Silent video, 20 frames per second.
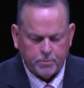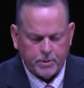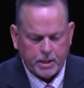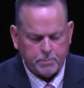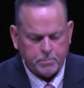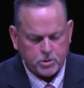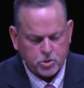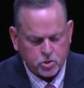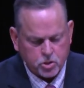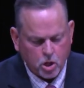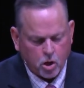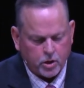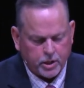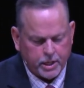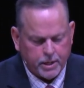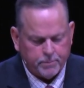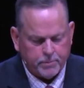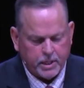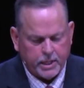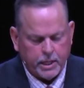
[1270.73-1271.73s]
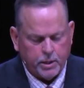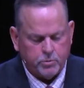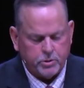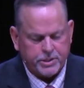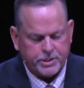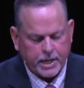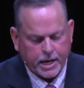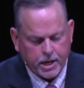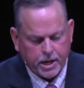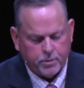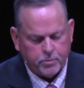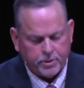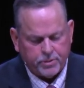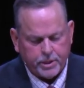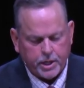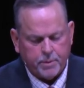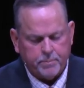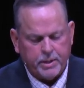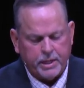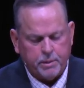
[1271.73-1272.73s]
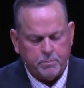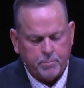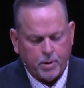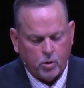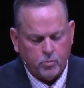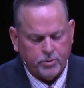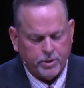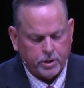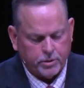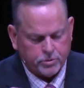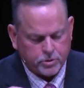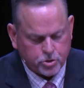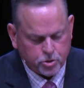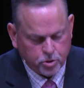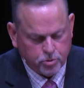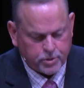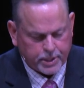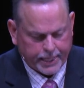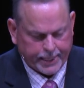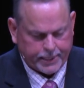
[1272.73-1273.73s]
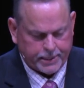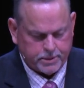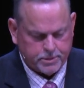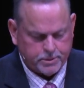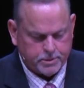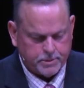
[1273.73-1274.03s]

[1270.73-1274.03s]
They besought him that he would tarry with them, and he abode there two days.